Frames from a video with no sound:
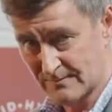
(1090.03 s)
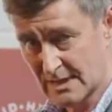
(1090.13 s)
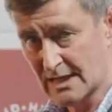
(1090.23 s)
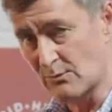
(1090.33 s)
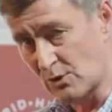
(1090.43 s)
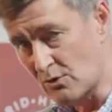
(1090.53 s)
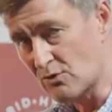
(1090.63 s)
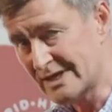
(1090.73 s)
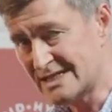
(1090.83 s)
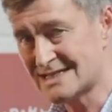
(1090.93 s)
And we're
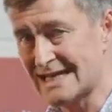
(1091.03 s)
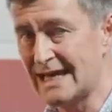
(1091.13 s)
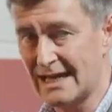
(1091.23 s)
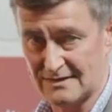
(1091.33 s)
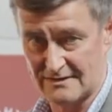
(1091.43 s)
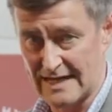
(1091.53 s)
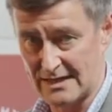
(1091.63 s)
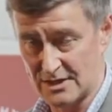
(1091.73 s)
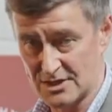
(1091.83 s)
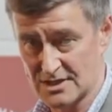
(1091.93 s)
already seeing the
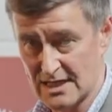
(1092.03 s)
vendors